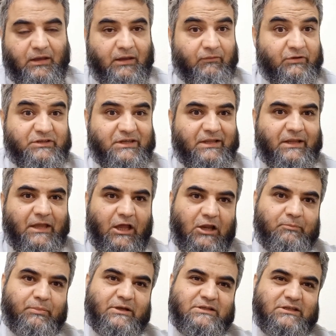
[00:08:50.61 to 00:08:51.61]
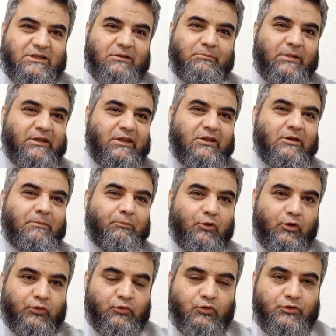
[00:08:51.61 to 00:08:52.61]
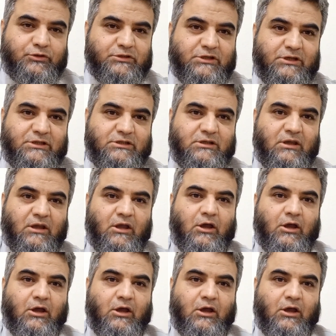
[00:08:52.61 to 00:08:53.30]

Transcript: which can help us in making a prognosis.